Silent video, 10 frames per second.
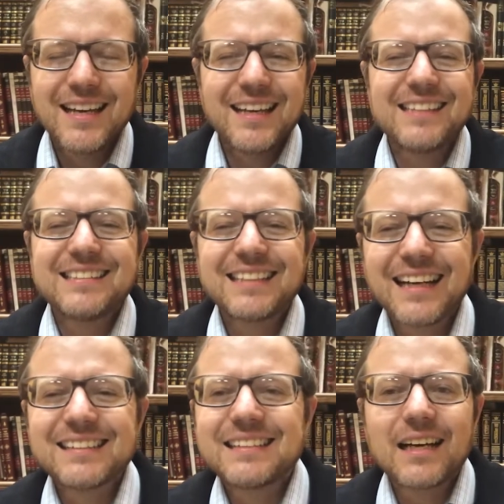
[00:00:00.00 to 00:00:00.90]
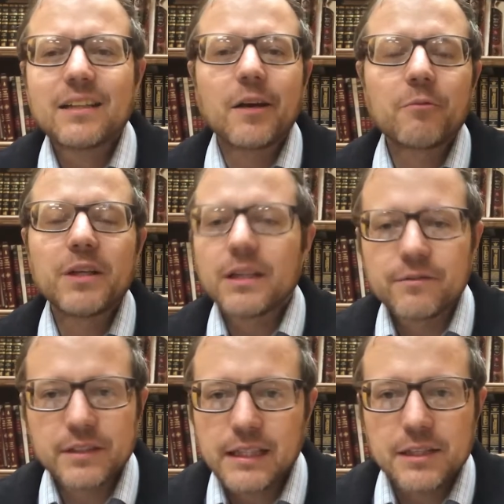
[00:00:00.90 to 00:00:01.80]
is not exactly a real
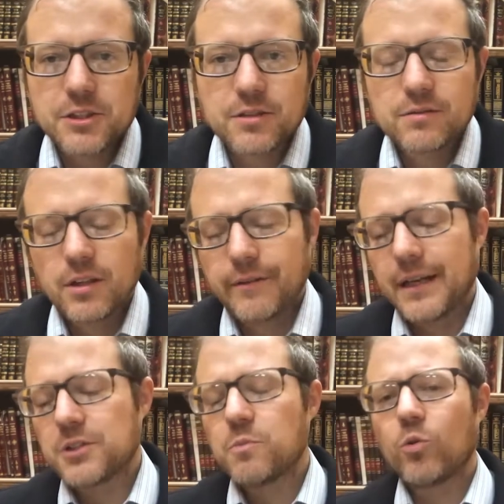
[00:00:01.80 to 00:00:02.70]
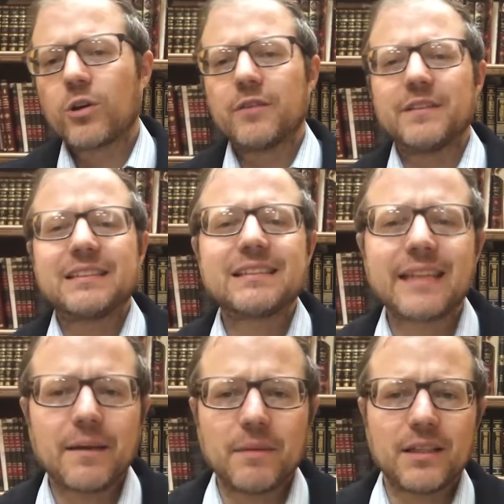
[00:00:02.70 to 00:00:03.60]
invitation. All right, it's more of a
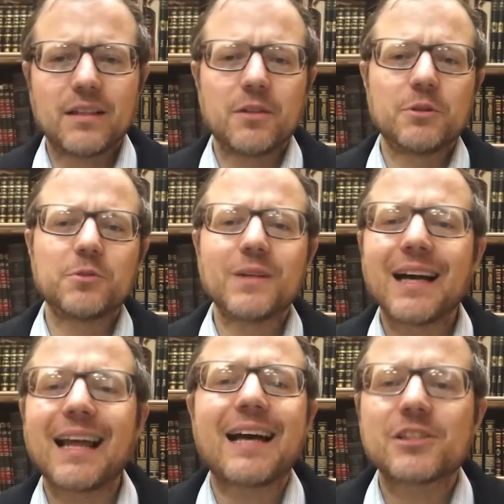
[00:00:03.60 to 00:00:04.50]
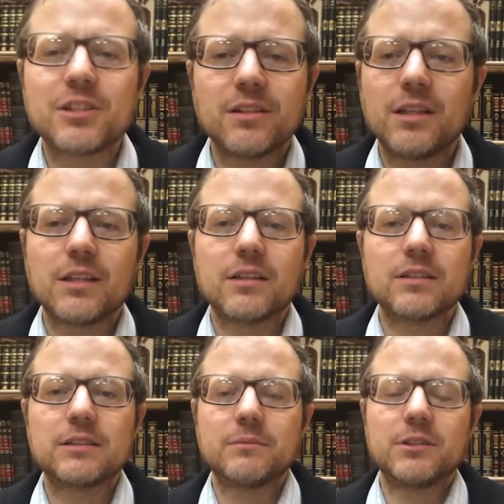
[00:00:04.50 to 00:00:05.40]
statement. In other words, we're not actually thinking
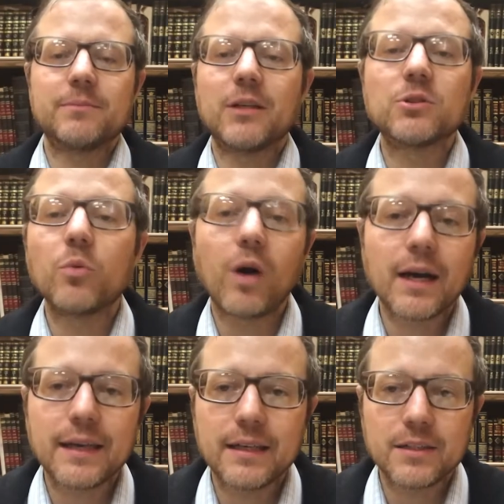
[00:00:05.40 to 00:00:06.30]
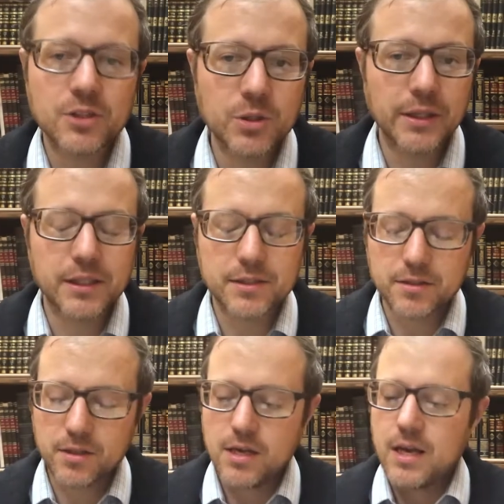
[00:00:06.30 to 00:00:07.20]
that someone's about to walk in and join us,
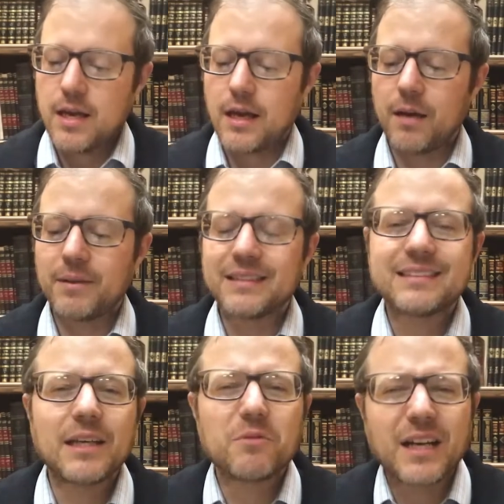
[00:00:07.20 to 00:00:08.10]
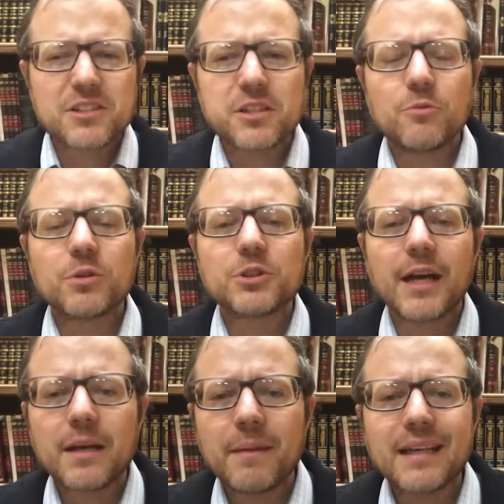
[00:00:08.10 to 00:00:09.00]
but instead we're
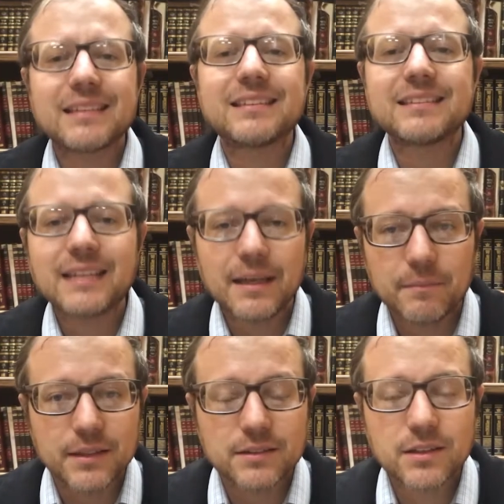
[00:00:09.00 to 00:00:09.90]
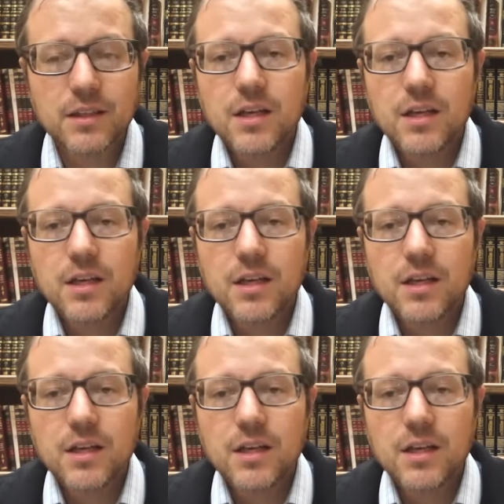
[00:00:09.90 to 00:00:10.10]
trying to make a statement.